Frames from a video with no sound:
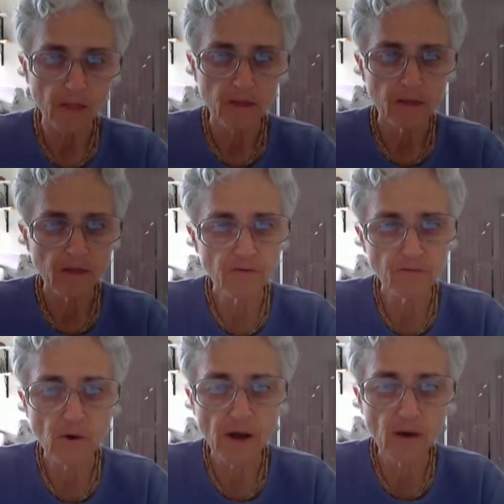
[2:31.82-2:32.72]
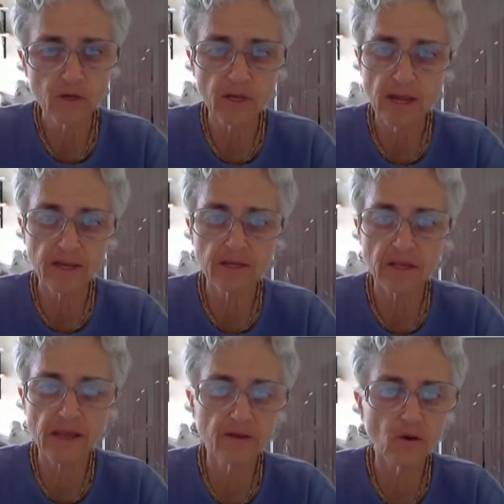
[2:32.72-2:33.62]
Therefore, how can any
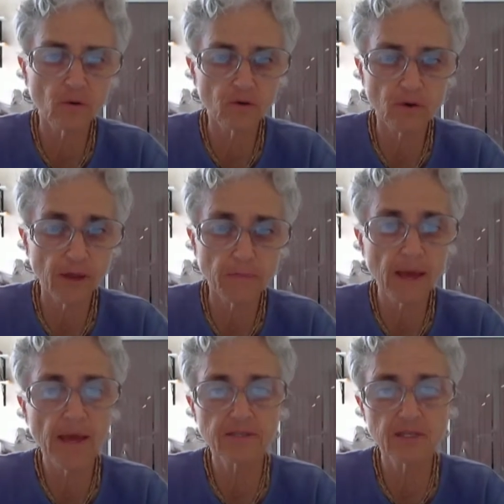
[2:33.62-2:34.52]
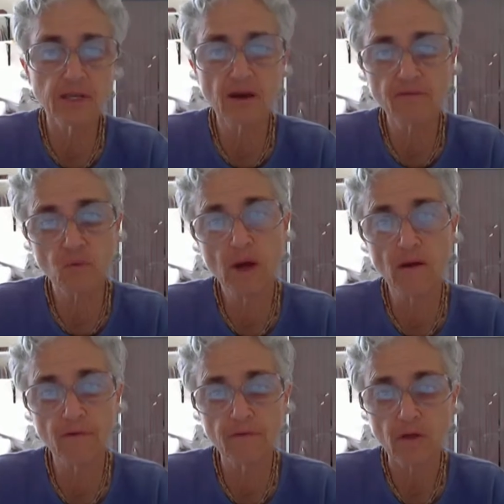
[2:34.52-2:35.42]
landowner amass enough
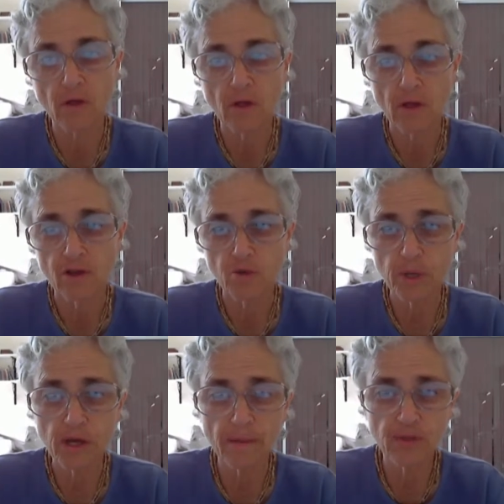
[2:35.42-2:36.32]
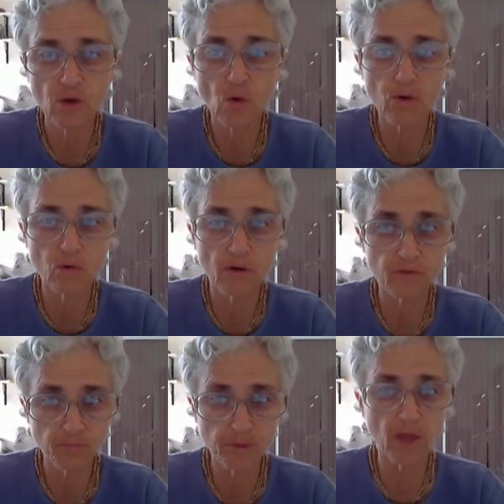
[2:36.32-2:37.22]
wealth to become the owner of
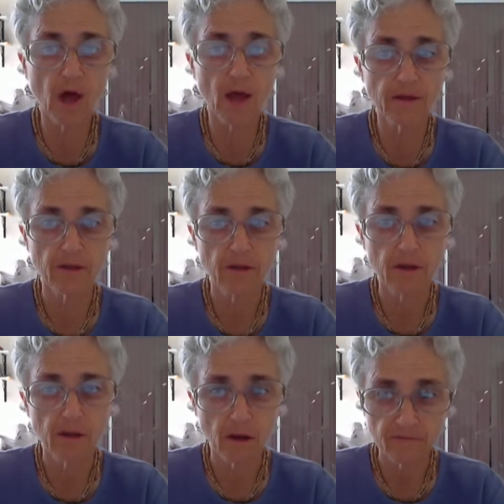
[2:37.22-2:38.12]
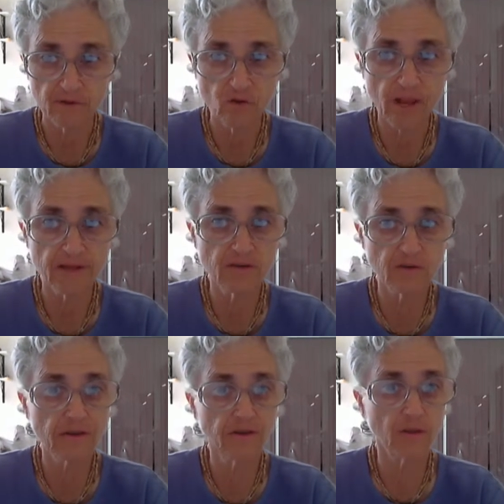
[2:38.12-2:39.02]
a plot of the
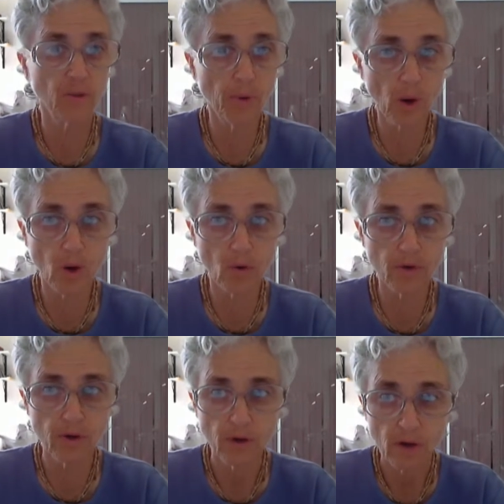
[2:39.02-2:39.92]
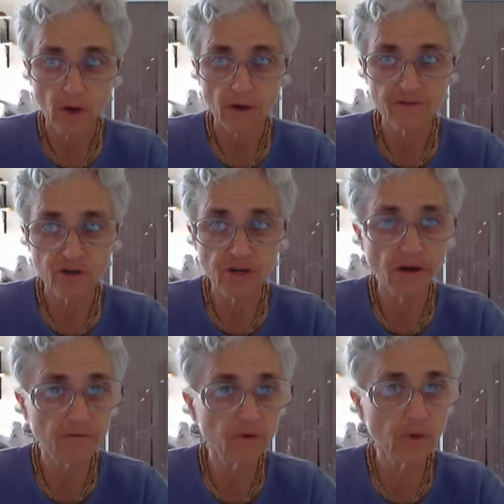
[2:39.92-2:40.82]
transcendental abode of
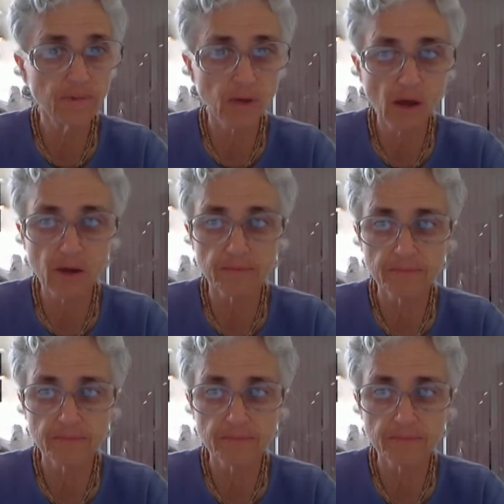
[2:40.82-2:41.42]
Shrimad Dham?